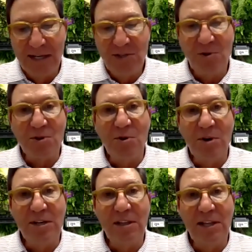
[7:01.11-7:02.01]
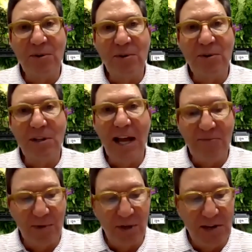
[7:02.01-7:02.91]
she was going to live her
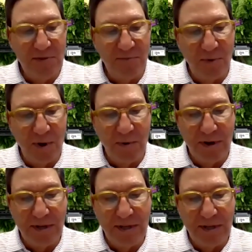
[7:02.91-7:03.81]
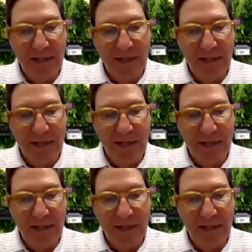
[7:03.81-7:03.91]
life looking forward.